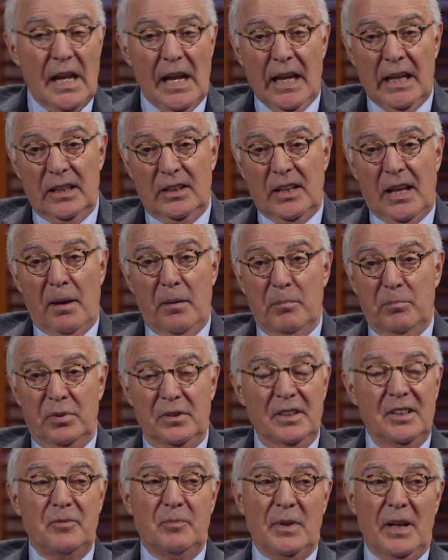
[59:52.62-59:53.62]
And yeah.
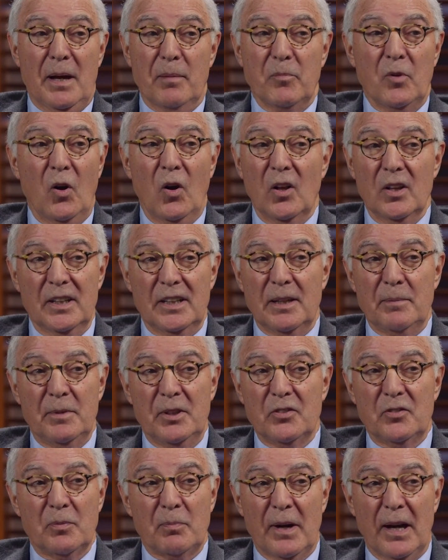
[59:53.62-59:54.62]
believe me, I'm calling him
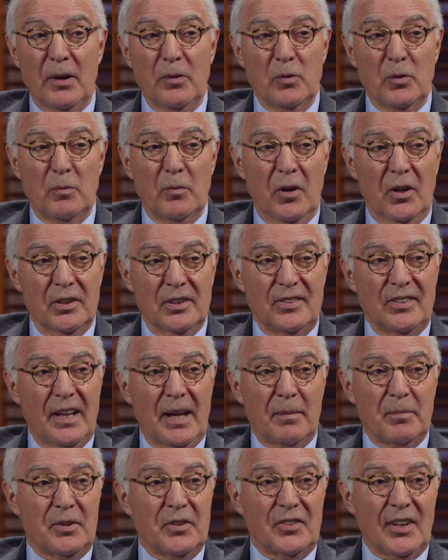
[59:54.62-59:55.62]
into my room all the
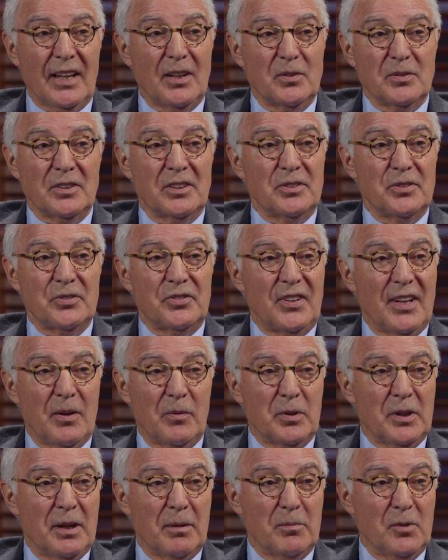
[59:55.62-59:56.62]
time because I don't
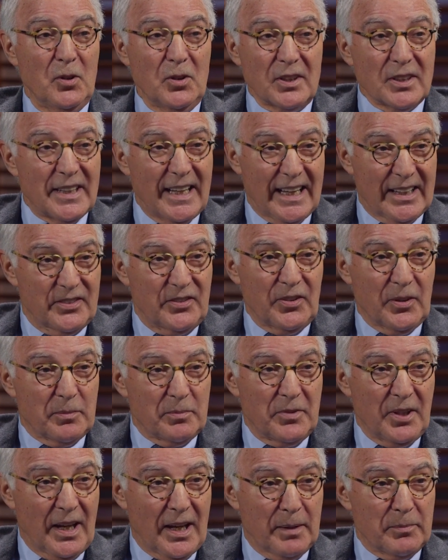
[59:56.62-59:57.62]
understand what I'm looking at
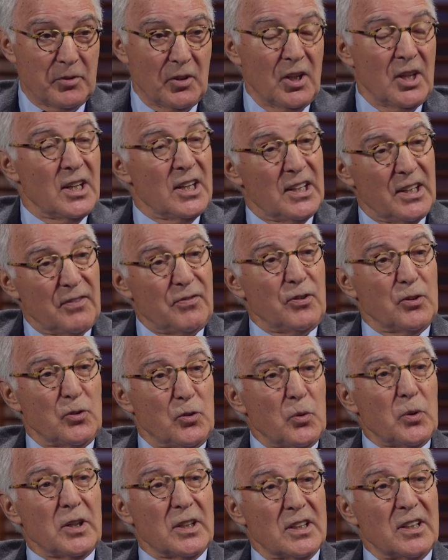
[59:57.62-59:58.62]
sometimes. Yeah. If you're
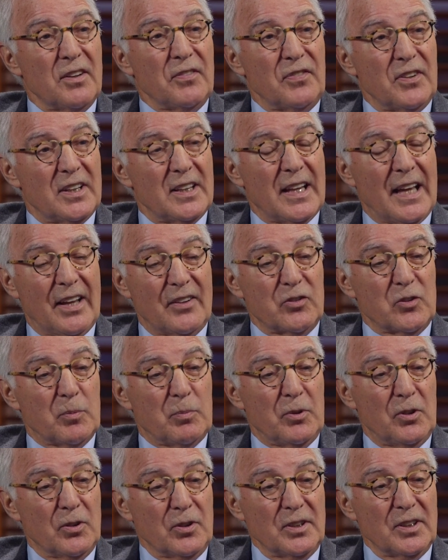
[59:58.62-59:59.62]
doing enough
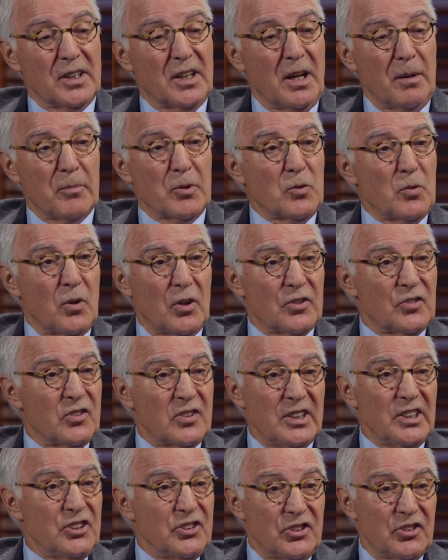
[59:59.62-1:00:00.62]
endoscopy, you're going to come across
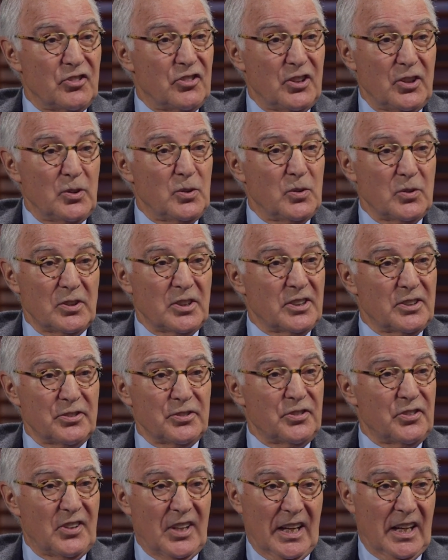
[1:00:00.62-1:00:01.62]
lesions that you don't
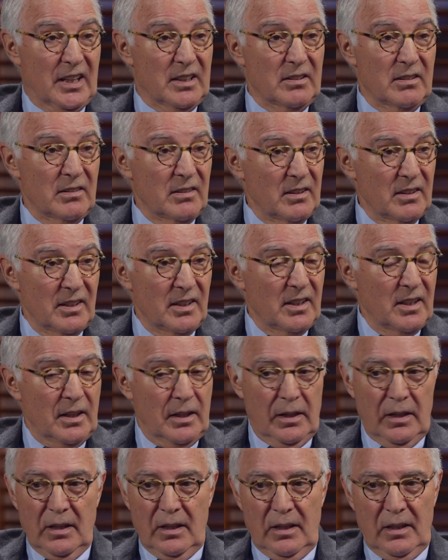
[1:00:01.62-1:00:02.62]
understand. Yeah.
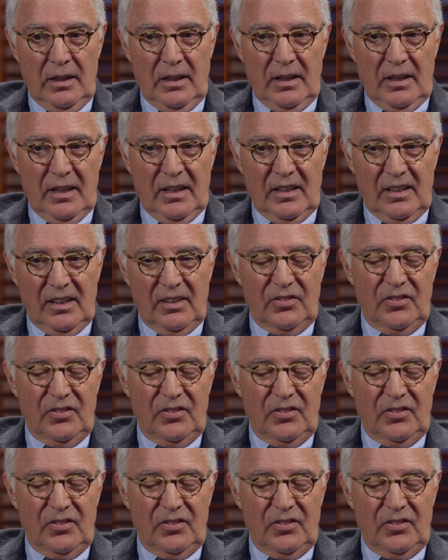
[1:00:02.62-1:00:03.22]
Yeah.